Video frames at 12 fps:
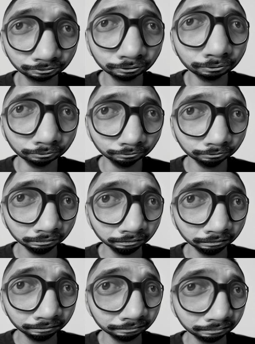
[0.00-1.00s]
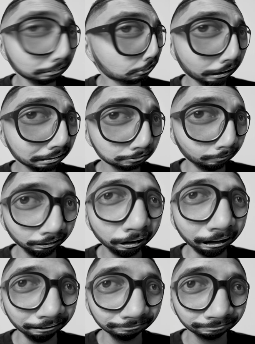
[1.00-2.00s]
is cool. Didn't change my
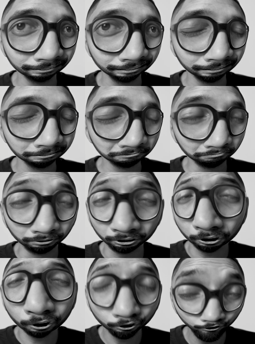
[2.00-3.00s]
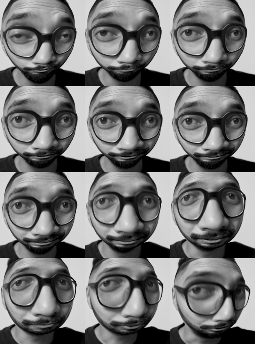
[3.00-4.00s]
life, but I hope
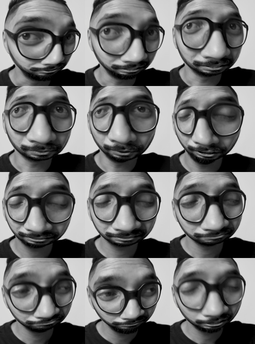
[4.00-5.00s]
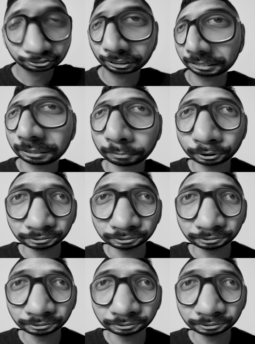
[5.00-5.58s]
the process works. I'll trust the